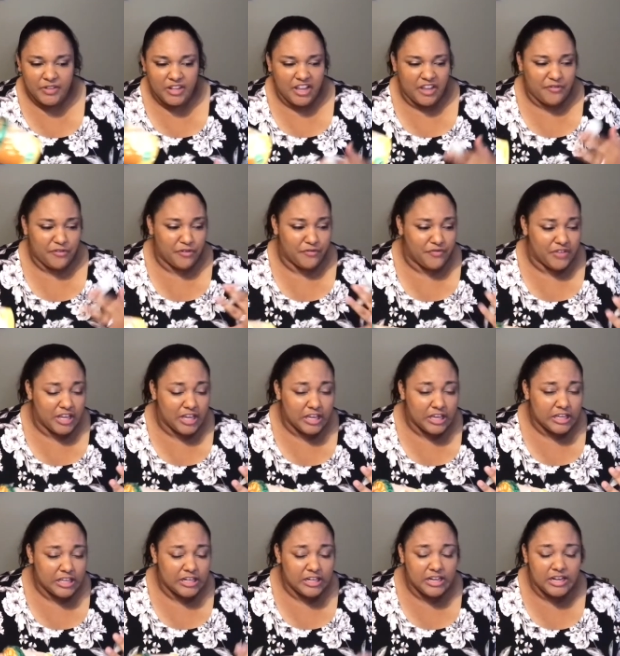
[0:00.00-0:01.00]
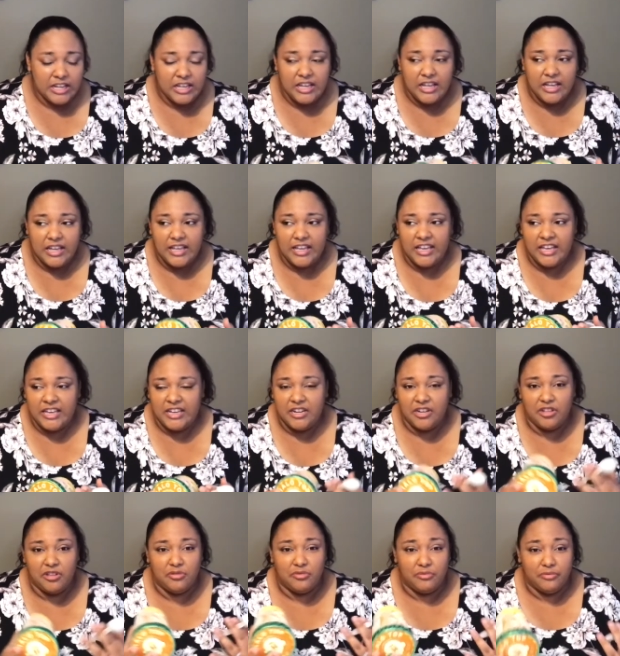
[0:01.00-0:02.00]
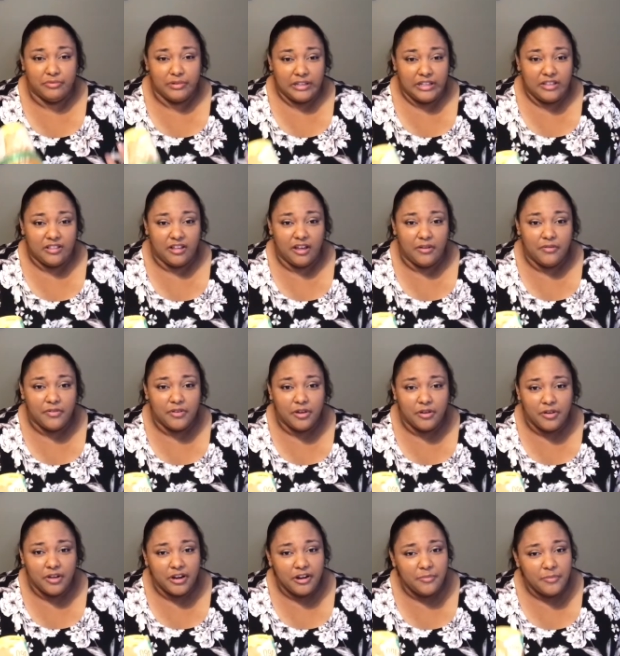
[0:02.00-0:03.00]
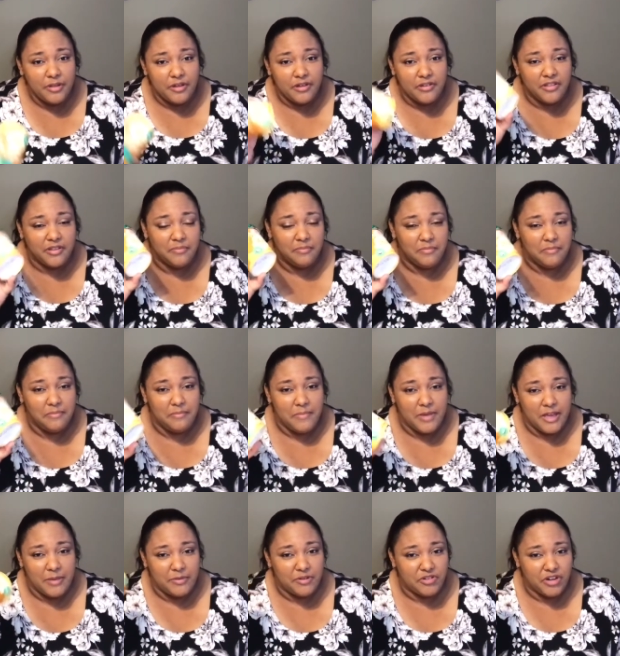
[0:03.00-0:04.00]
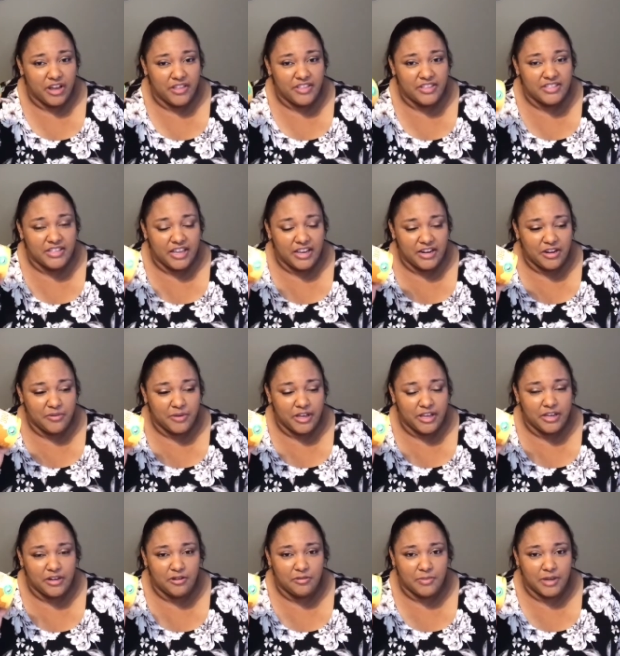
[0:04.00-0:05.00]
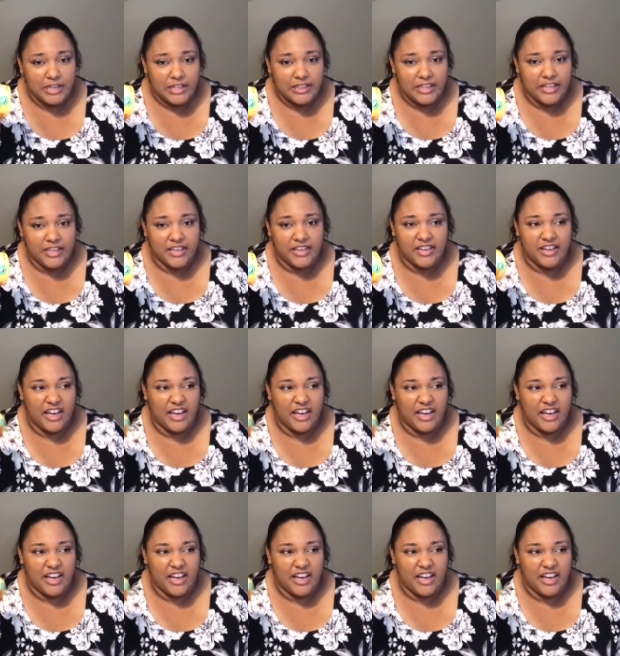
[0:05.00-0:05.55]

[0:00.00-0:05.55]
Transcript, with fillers: If you're vegan and you really love coconut milk, then maybe try this anyway and you might like it.